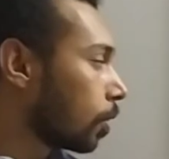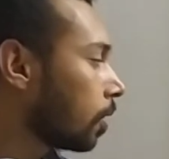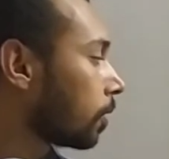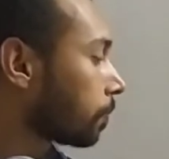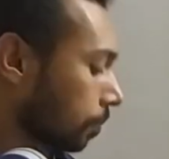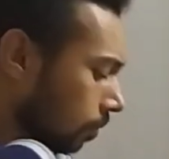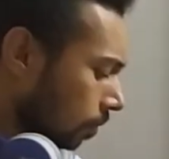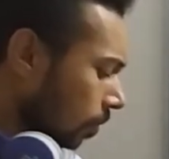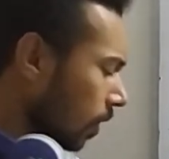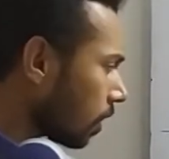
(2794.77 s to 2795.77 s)
Pole
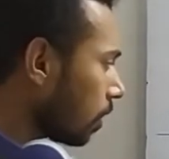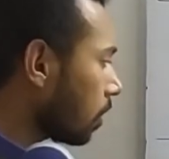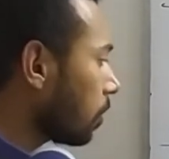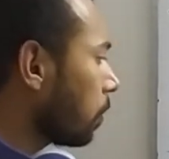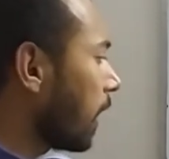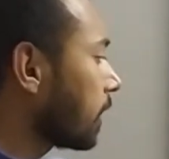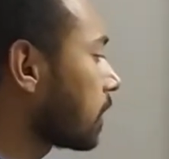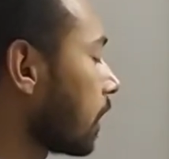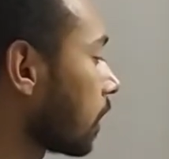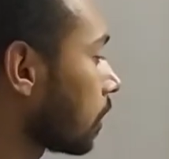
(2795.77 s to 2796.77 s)

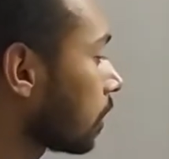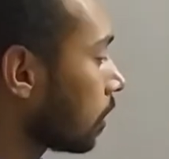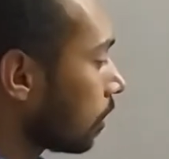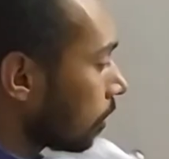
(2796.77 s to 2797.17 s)
placing